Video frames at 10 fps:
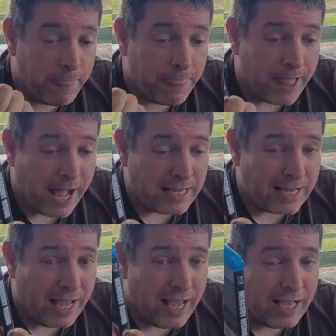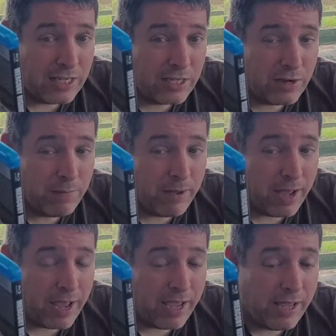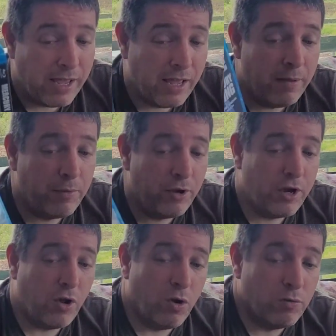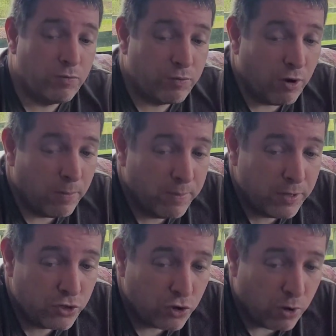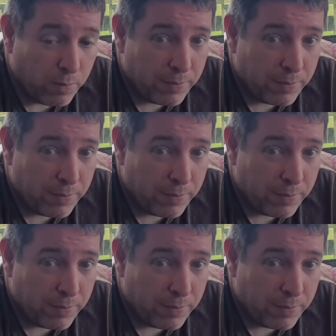that is my Blu-ray haul from the shop,